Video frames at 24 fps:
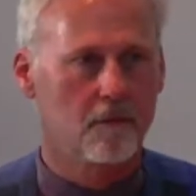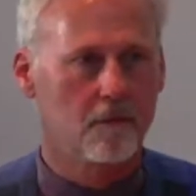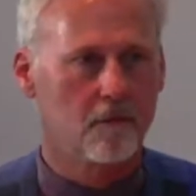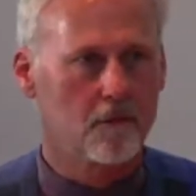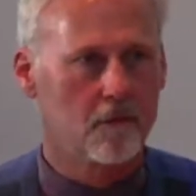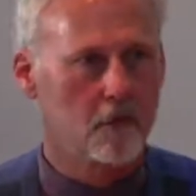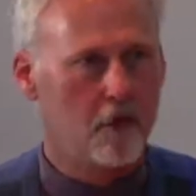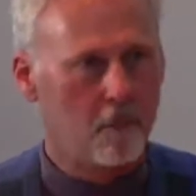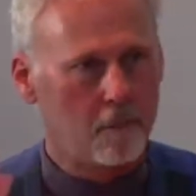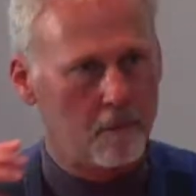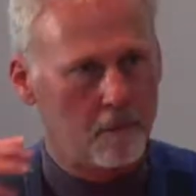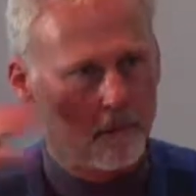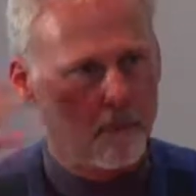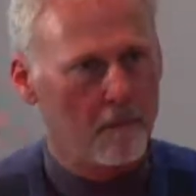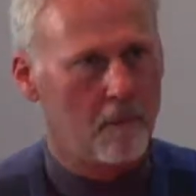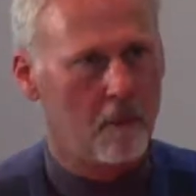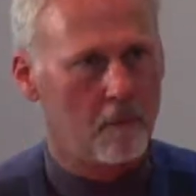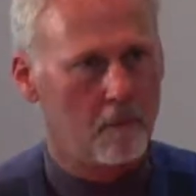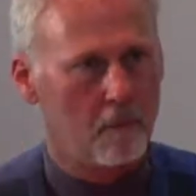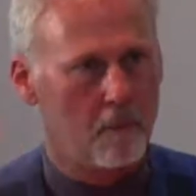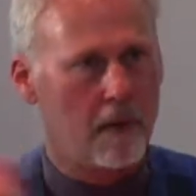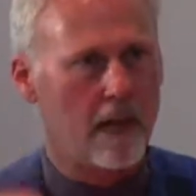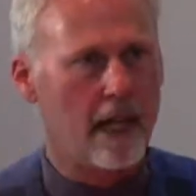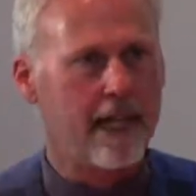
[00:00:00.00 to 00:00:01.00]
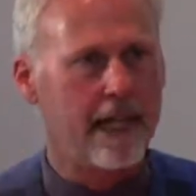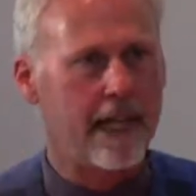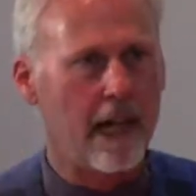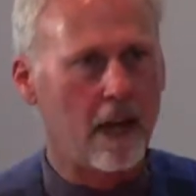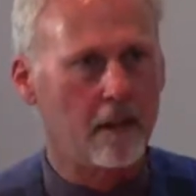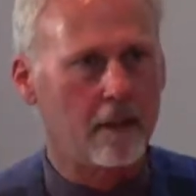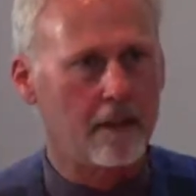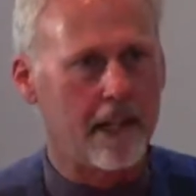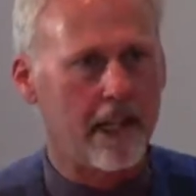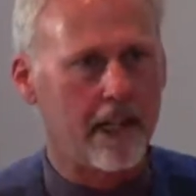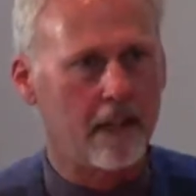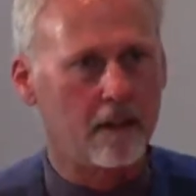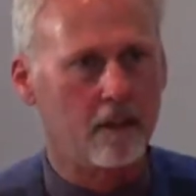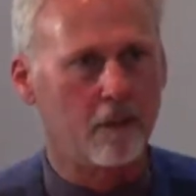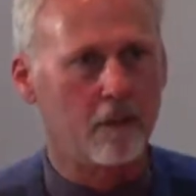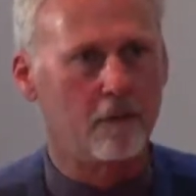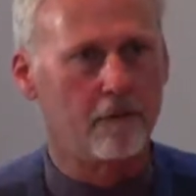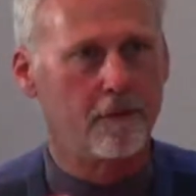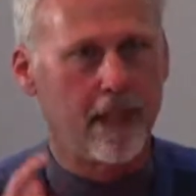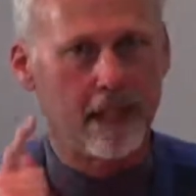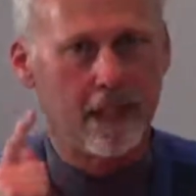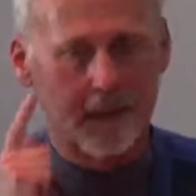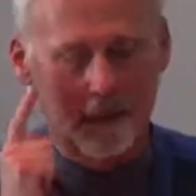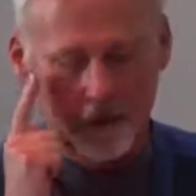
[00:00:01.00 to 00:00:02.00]
So I played out that little
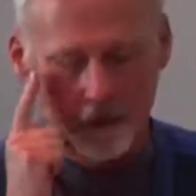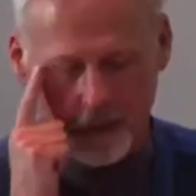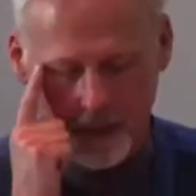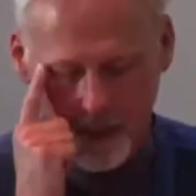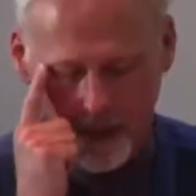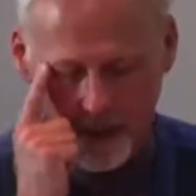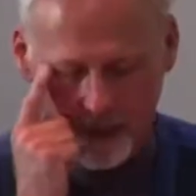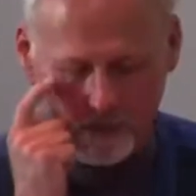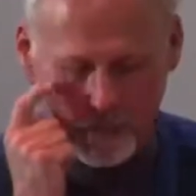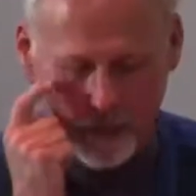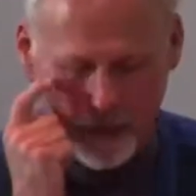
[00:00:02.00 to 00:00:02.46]
fantasy in my